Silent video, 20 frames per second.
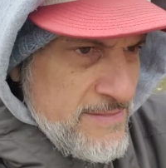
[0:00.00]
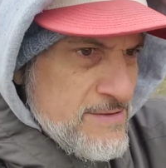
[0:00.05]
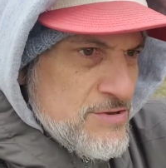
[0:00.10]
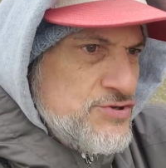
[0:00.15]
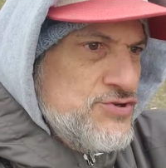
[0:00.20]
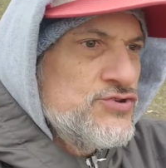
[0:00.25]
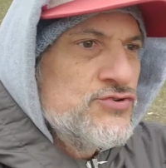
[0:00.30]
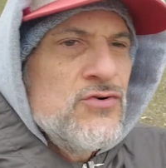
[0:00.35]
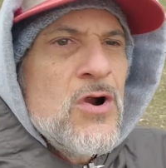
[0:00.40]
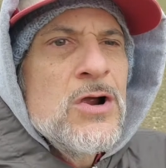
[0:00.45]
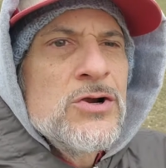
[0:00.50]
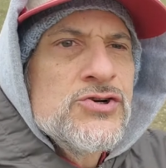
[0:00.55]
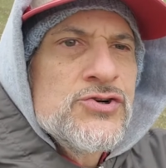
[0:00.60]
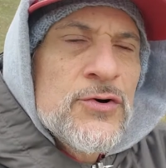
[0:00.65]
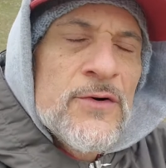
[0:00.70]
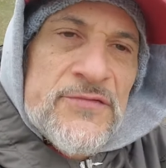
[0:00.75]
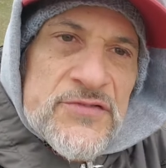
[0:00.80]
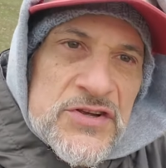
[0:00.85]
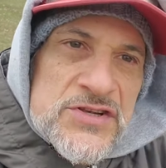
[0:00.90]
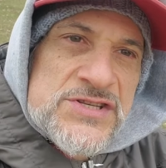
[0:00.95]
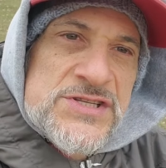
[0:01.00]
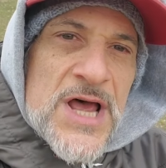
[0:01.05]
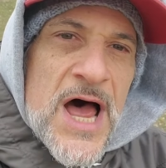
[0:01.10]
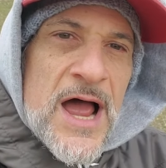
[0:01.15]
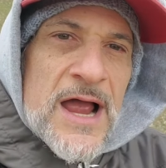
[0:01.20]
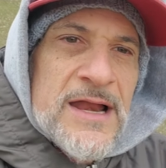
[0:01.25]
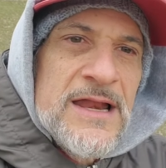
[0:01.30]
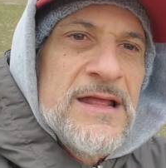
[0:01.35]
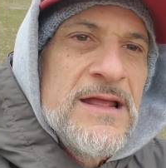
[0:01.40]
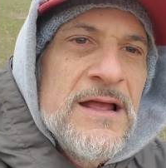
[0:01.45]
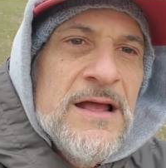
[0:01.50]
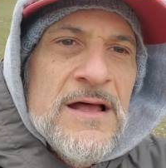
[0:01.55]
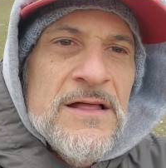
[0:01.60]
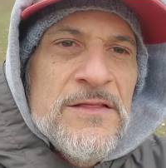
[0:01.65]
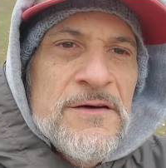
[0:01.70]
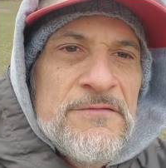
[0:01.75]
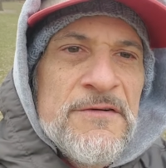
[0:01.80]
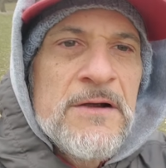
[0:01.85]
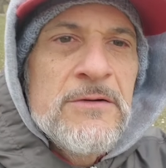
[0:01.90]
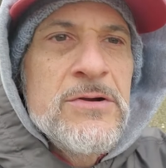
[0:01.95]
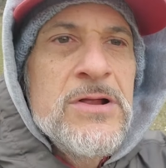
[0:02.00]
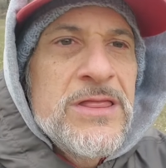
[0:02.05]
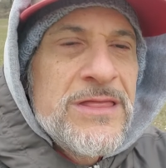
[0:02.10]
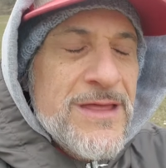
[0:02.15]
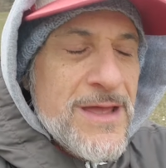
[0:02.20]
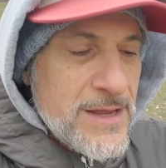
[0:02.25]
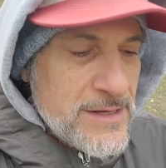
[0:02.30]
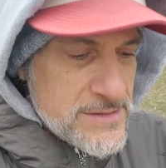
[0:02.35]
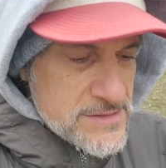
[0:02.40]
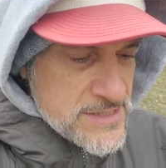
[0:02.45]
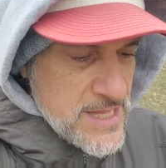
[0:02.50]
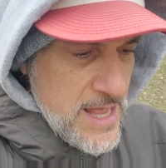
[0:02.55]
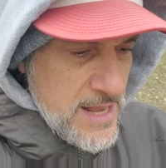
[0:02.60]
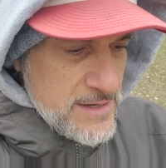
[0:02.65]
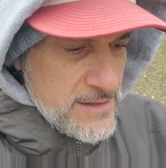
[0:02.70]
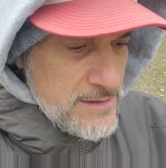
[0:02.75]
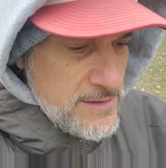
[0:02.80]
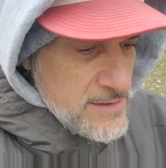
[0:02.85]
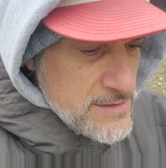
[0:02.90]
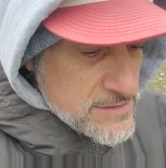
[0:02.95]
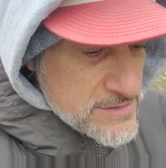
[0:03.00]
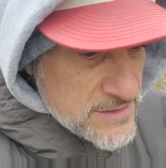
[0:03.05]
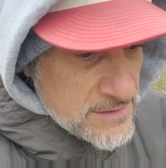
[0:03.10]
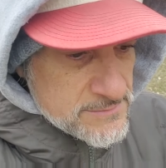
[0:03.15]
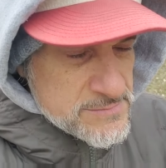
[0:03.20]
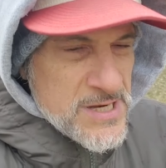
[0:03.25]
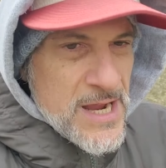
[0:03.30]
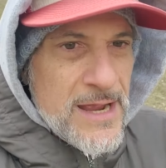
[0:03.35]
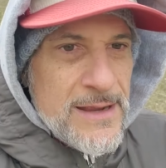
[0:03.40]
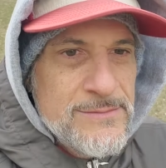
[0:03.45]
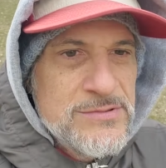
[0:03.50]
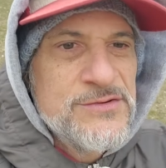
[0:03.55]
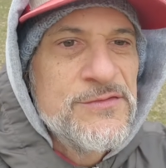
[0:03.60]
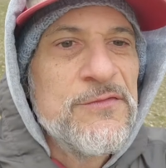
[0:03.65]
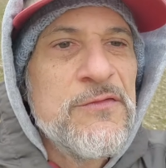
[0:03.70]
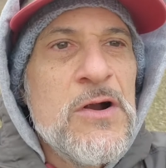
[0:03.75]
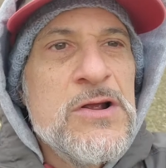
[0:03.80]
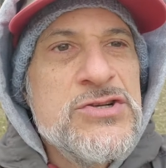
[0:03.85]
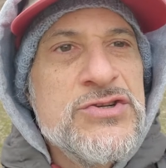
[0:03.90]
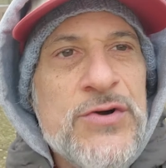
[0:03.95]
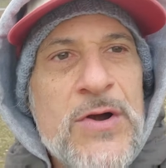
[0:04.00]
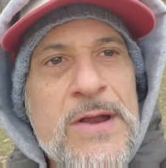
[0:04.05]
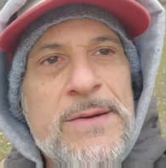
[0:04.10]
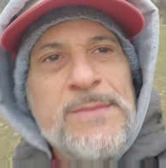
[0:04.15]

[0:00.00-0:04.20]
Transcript: the structure of society, the very things that sometimes frustrate